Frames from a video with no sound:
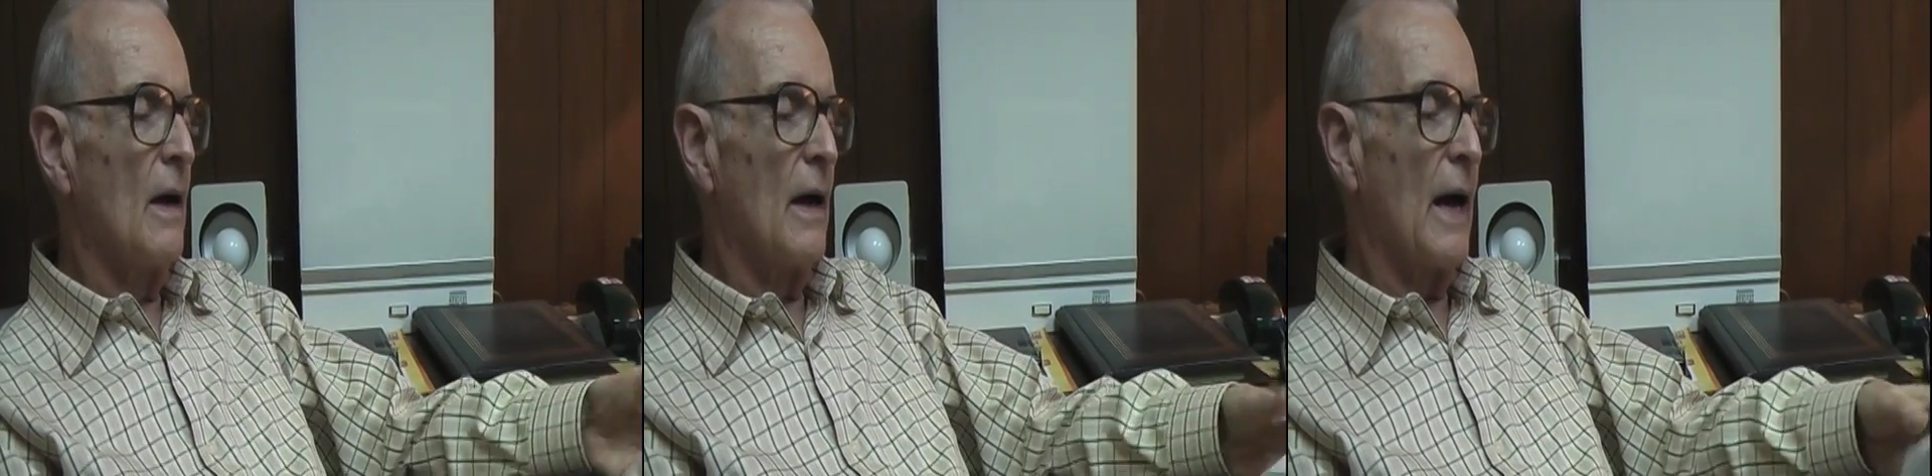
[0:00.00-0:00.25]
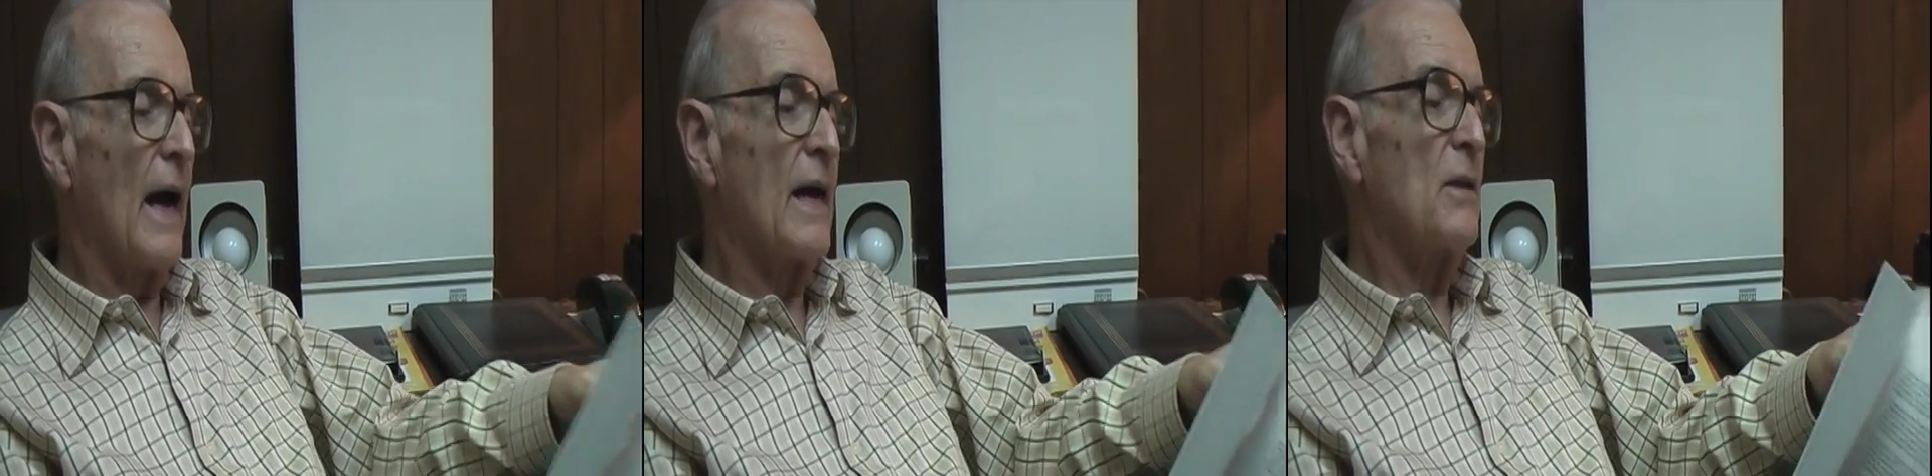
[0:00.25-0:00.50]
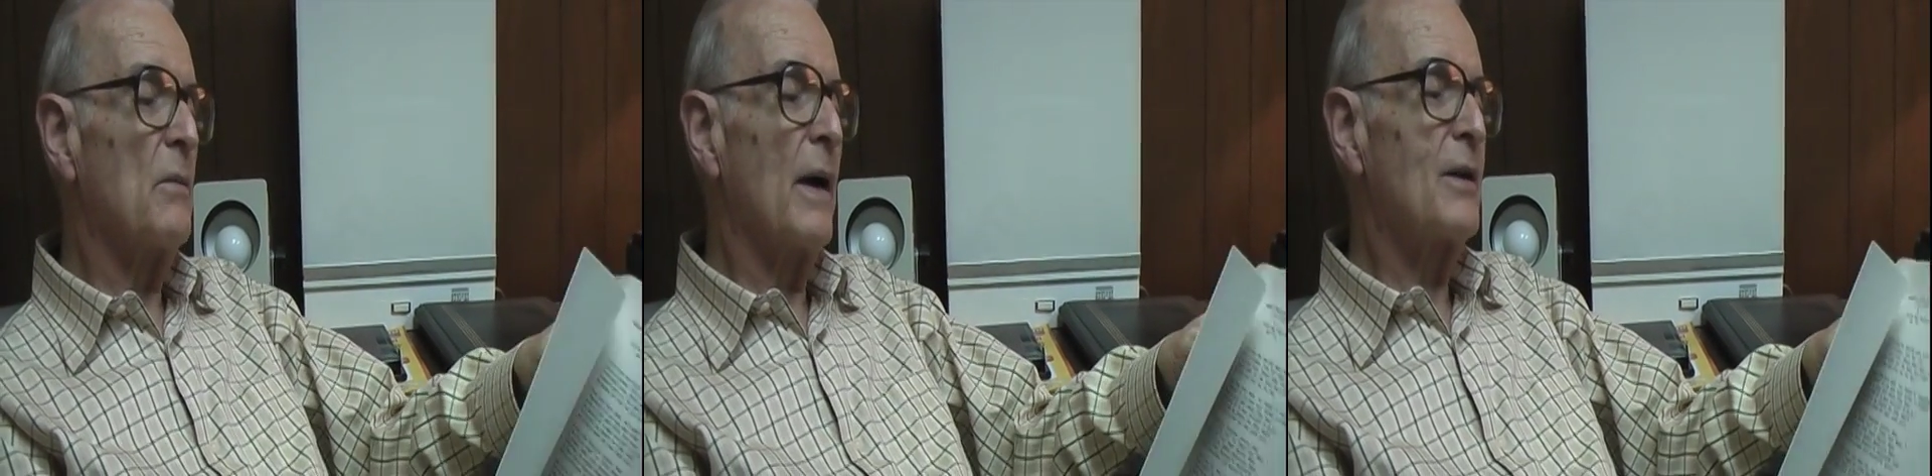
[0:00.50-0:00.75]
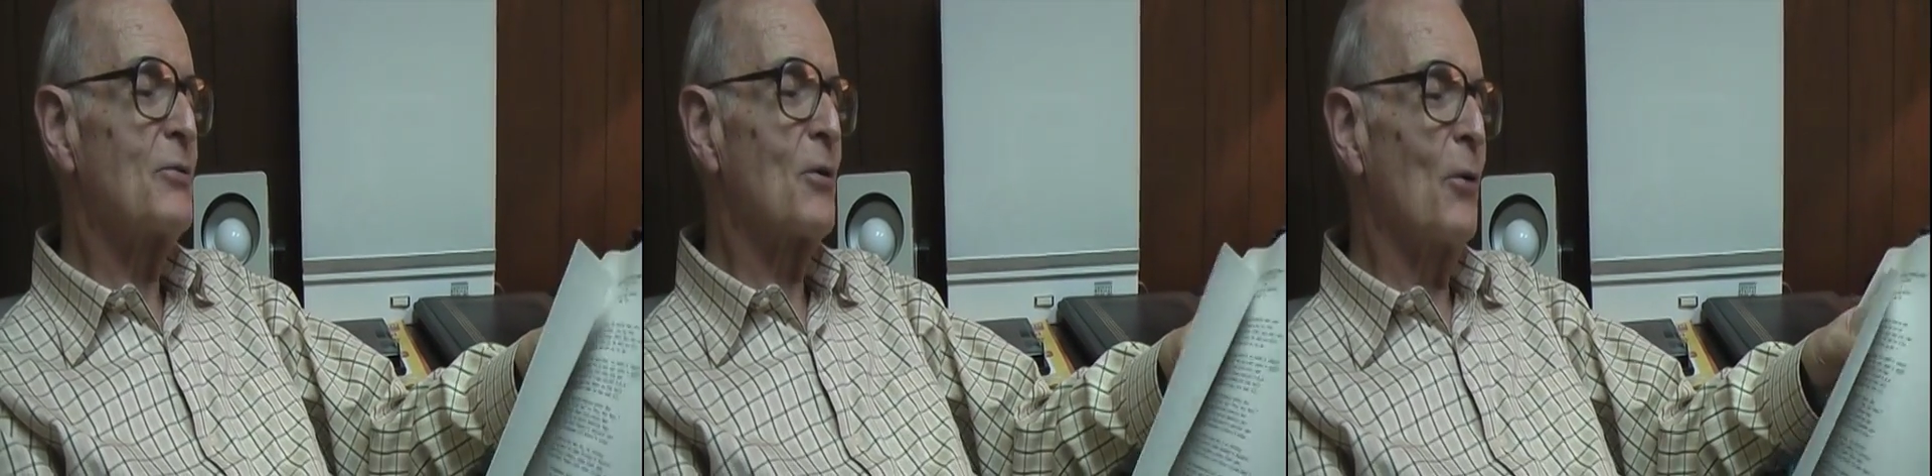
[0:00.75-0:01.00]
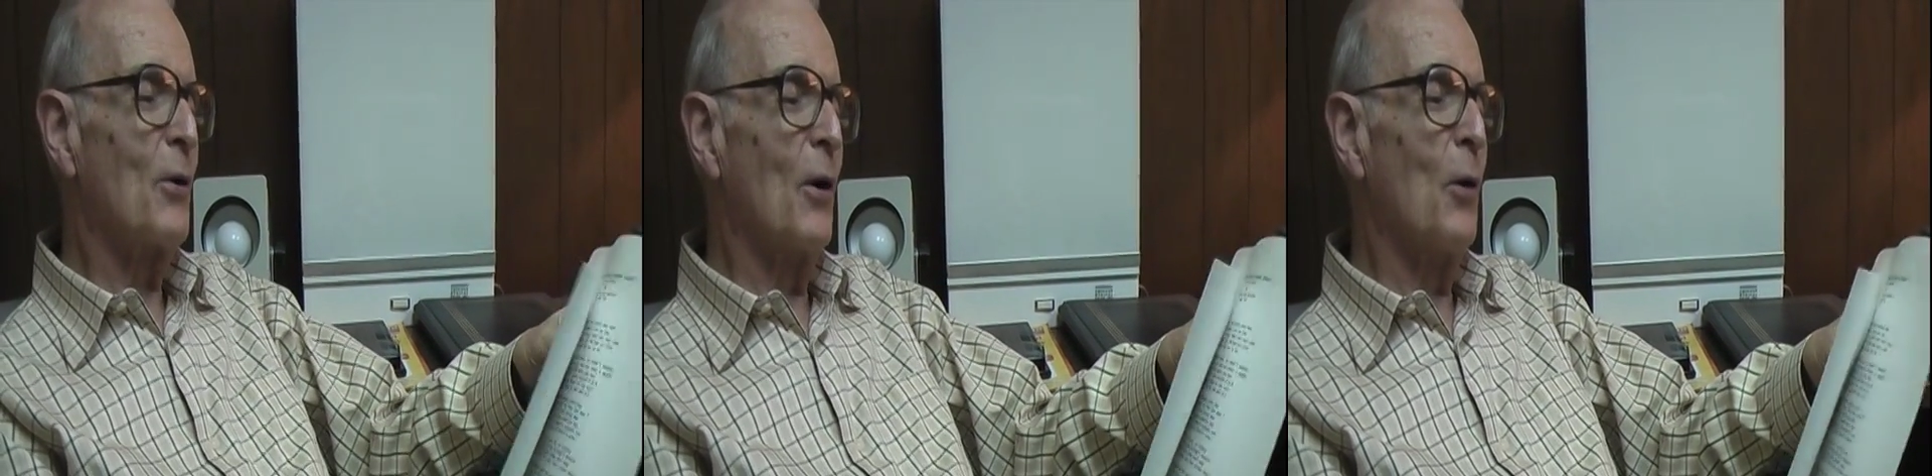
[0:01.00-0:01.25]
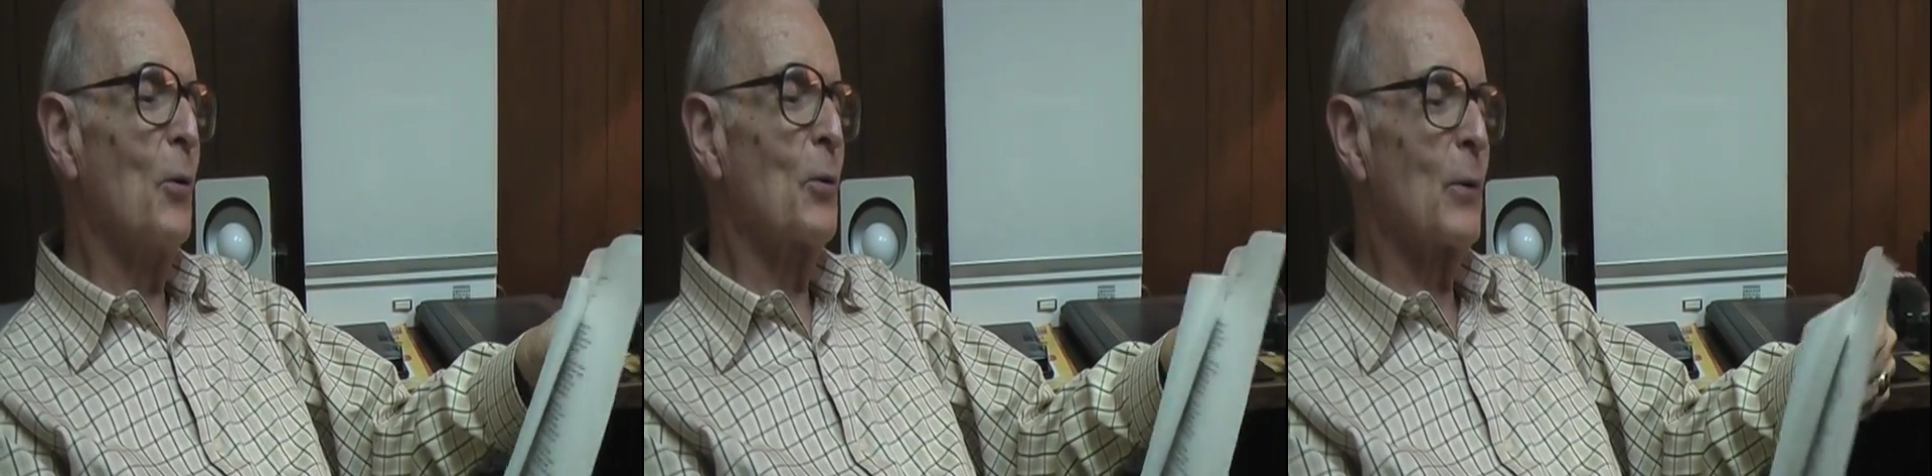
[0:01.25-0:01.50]
And Metro
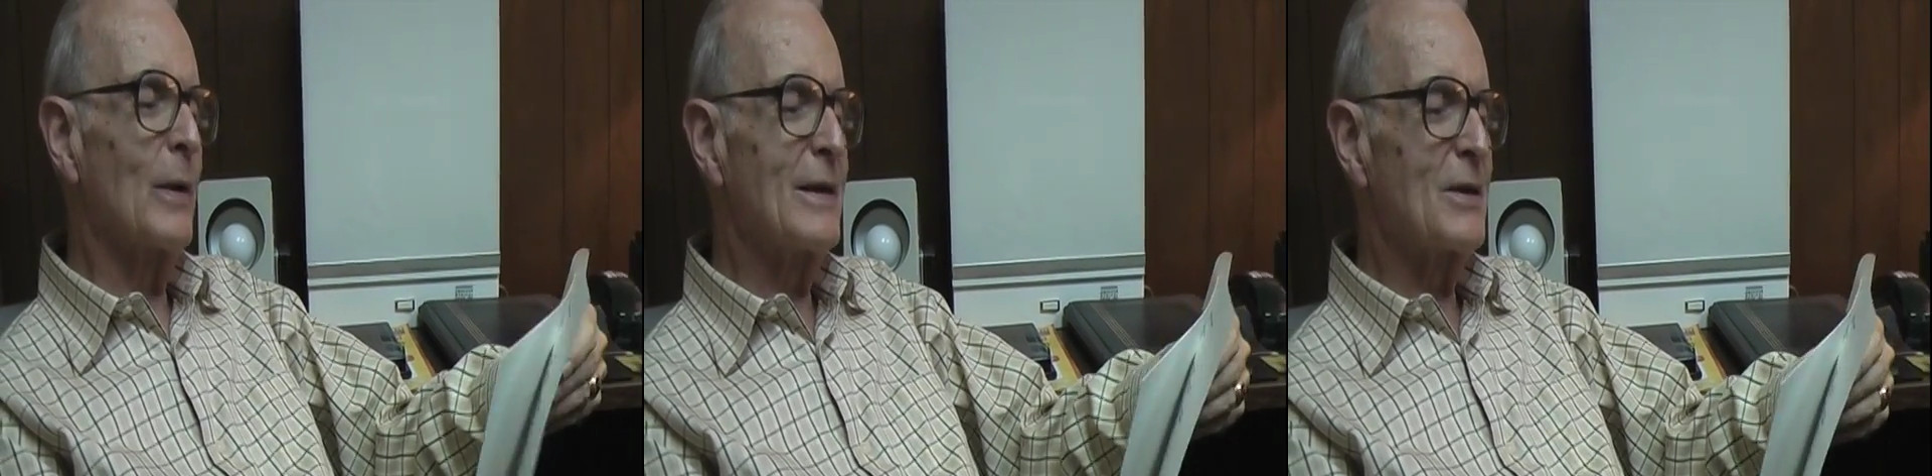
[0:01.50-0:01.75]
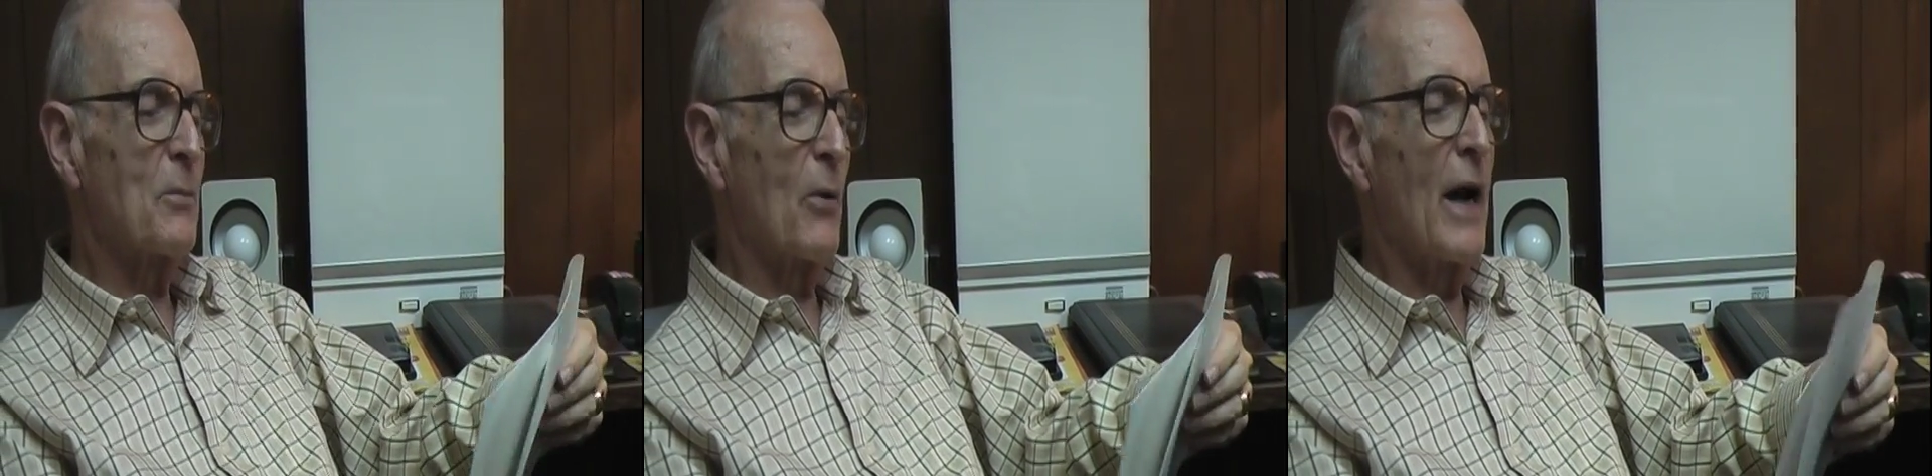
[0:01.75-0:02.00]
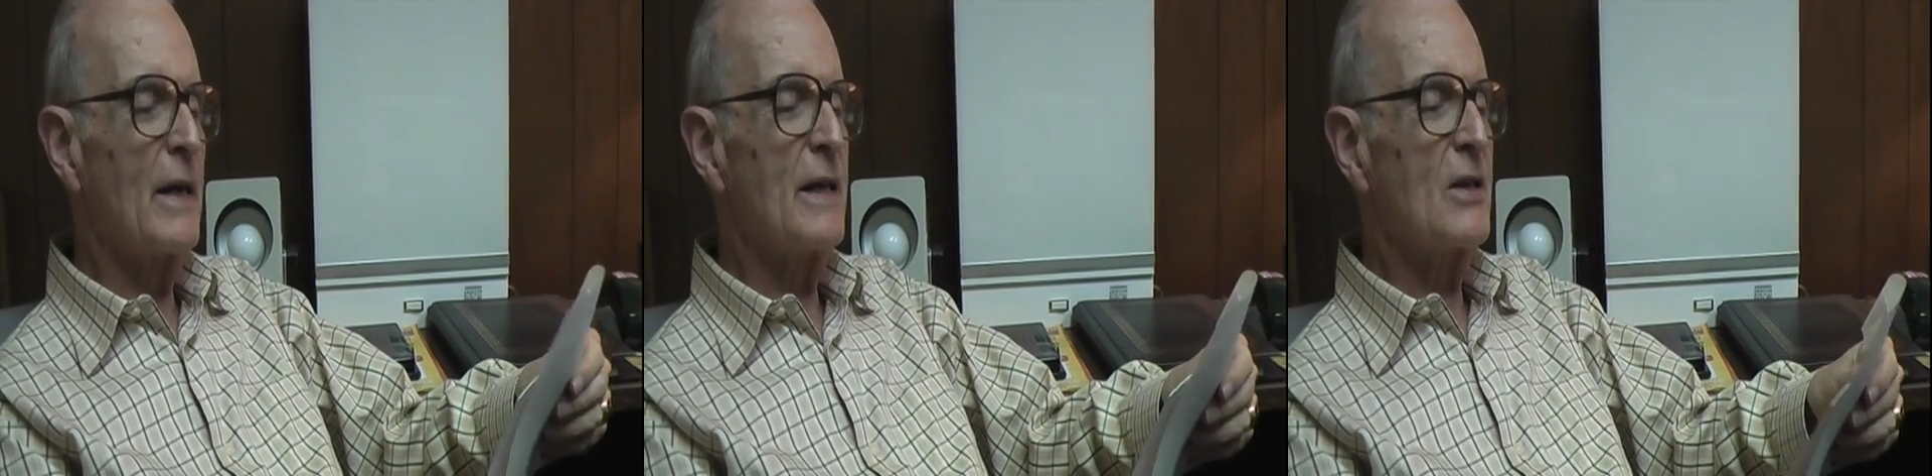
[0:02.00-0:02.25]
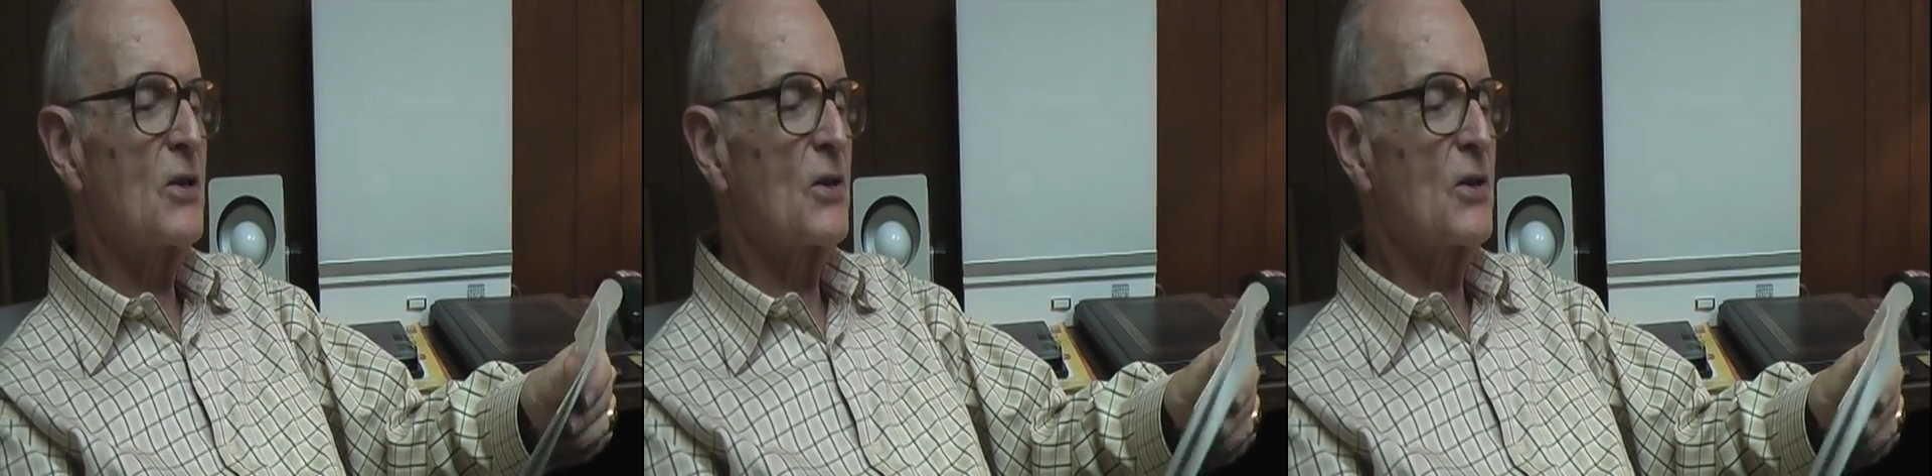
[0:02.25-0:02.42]
Goldwyn's brightest